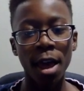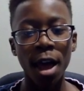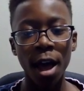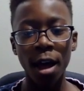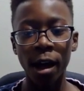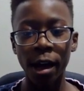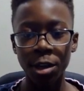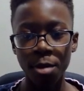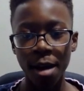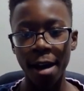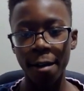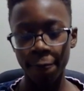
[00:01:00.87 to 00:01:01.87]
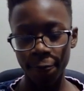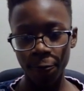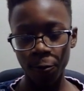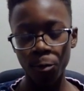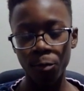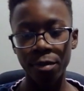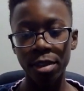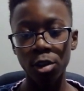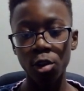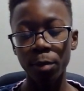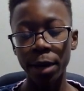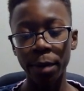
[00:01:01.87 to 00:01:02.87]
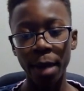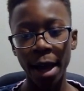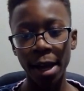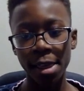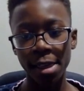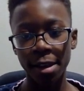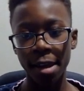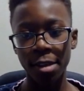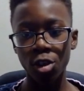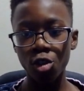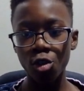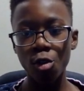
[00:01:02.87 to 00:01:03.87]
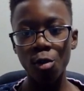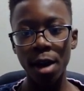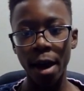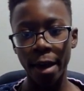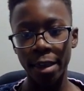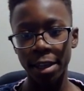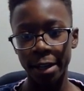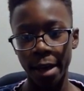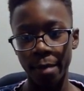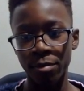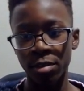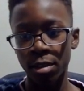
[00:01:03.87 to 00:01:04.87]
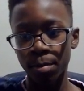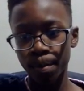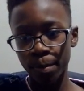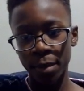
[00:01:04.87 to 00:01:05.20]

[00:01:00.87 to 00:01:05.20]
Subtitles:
you have two wing backs and then two CDMs.